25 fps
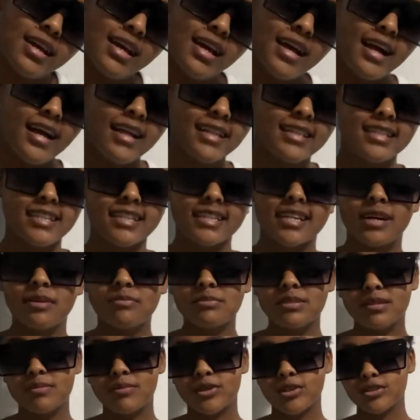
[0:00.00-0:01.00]
And it comes
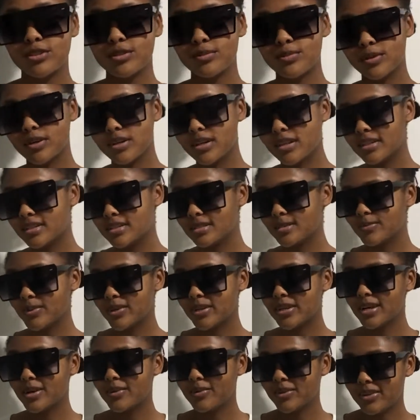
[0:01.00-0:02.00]
in multiple colors, but
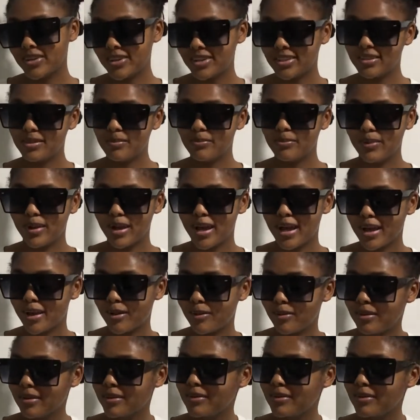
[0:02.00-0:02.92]
I wanted the black